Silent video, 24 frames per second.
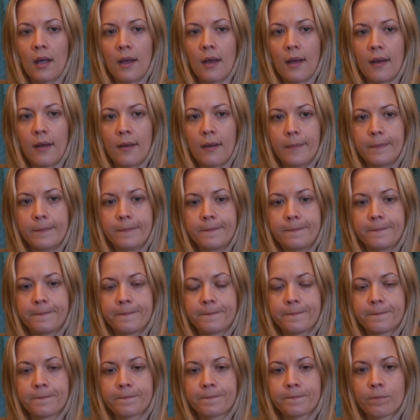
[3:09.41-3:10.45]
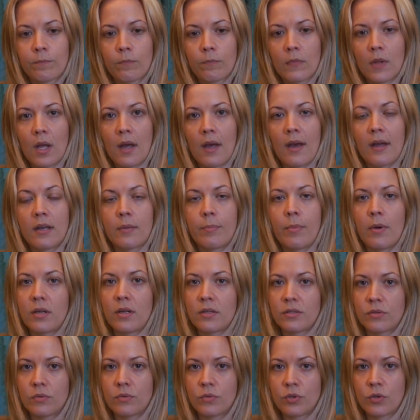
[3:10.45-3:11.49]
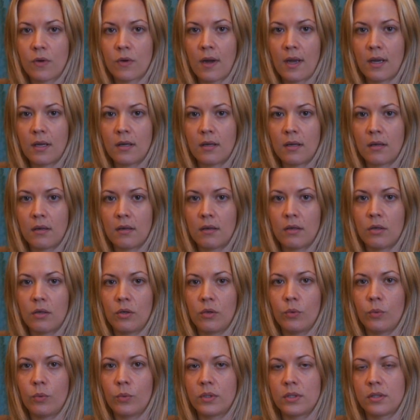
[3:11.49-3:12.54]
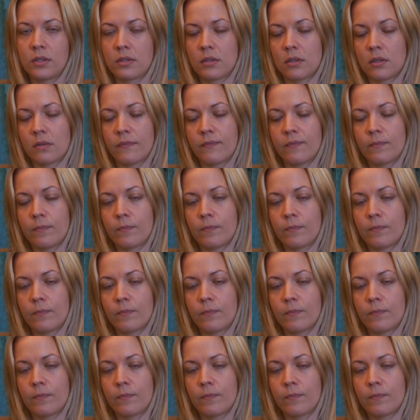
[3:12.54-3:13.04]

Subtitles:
I had a personal trainer who was